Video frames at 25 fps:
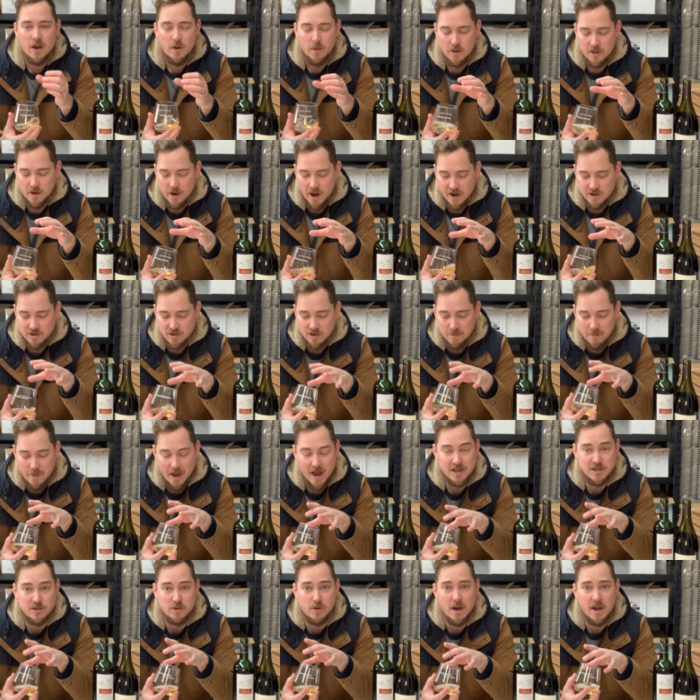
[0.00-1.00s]
where they're actually
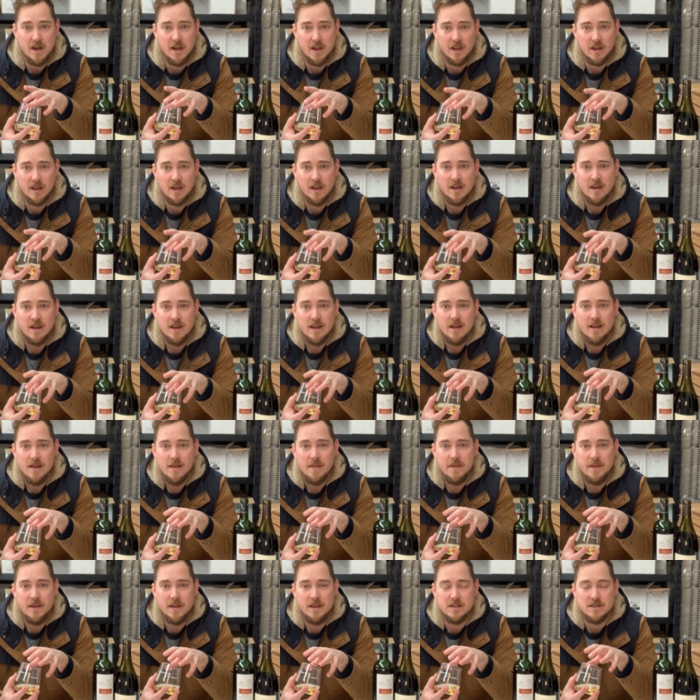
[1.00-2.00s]
macerating
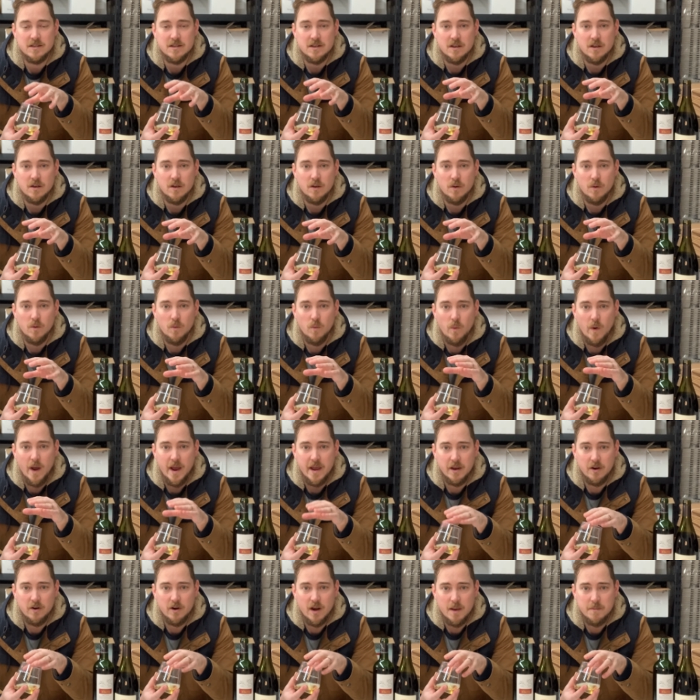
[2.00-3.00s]
these
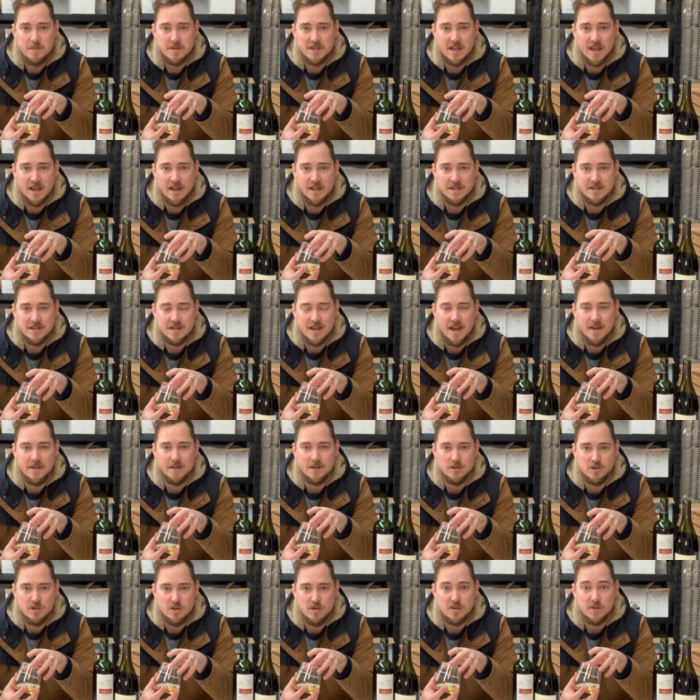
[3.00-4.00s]
white grape skins and the
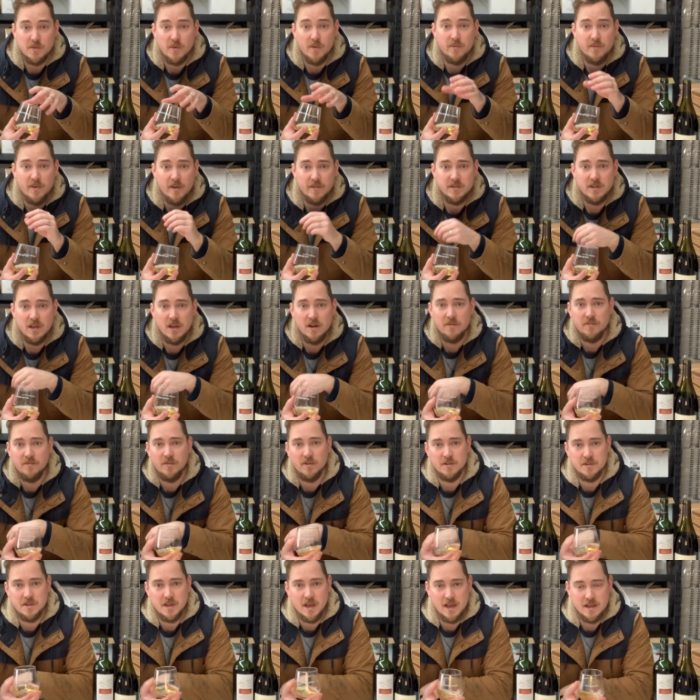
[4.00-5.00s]
juice for 15
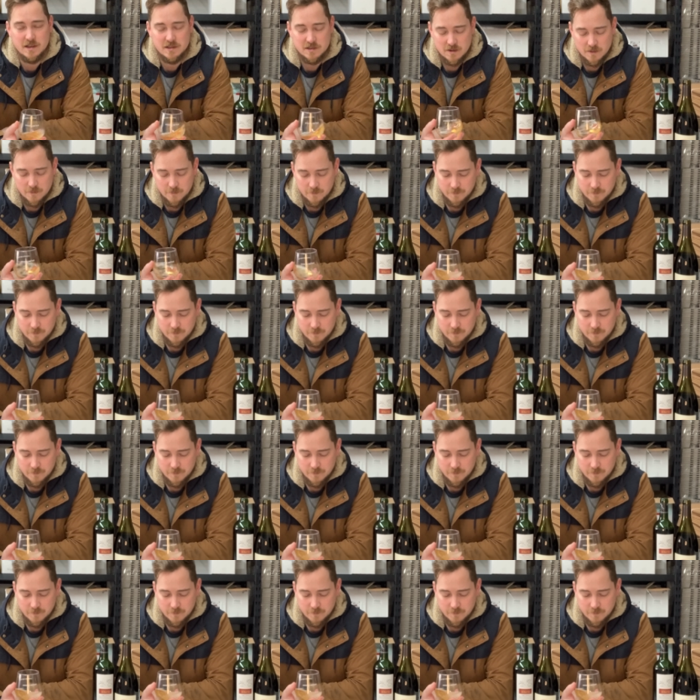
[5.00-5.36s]
full days.